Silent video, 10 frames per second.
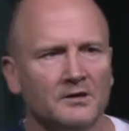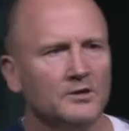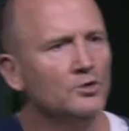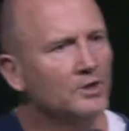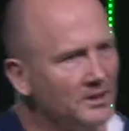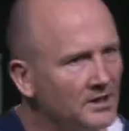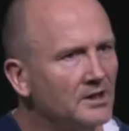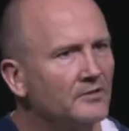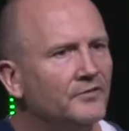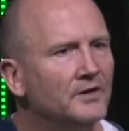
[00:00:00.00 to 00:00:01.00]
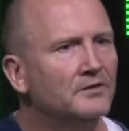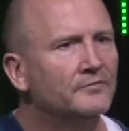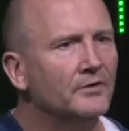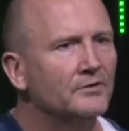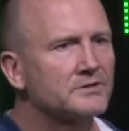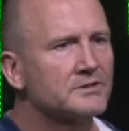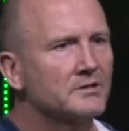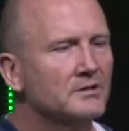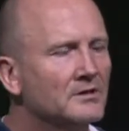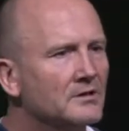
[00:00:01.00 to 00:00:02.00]
You're going to get offended, folks.
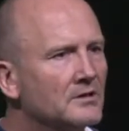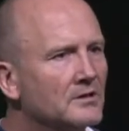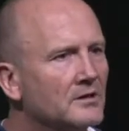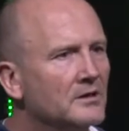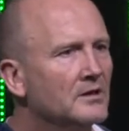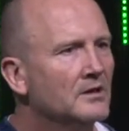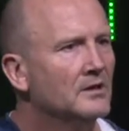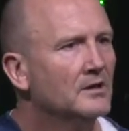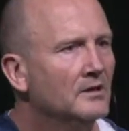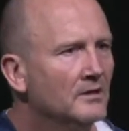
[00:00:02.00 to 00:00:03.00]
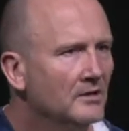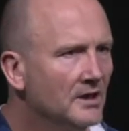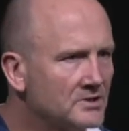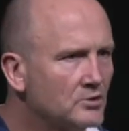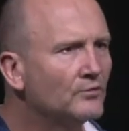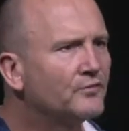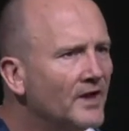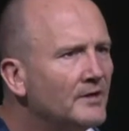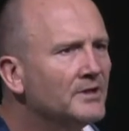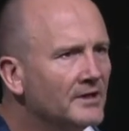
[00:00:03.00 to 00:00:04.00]
It's called
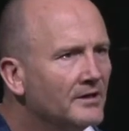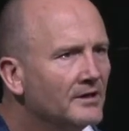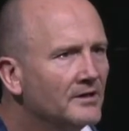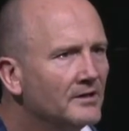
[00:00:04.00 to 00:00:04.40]
family.